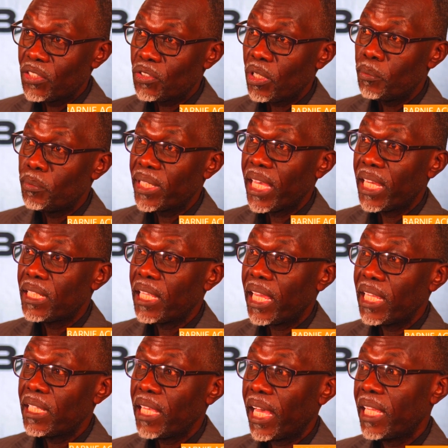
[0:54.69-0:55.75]
And so I
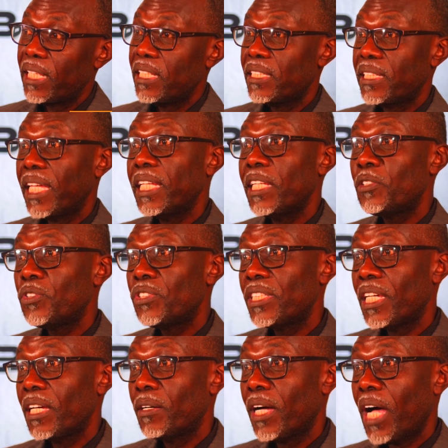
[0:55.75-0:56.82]
decided to
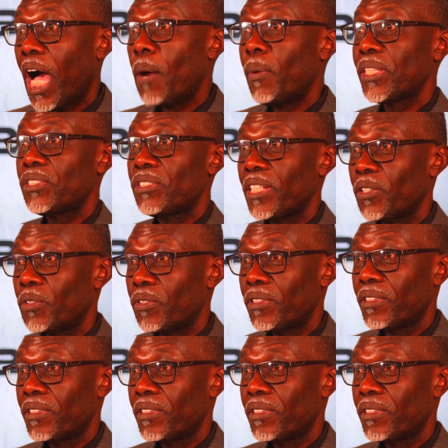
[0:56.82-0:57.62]
share our struggle.